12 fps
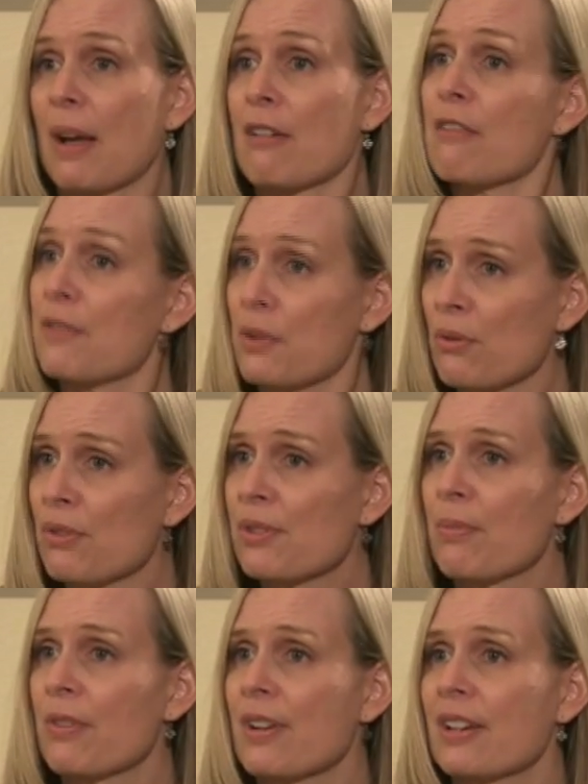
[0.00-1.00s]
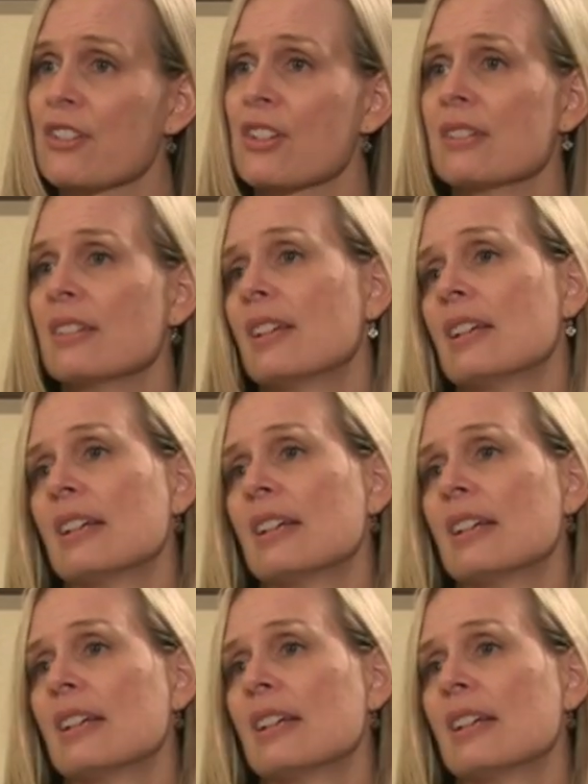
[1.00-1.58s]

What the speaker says: biofuels production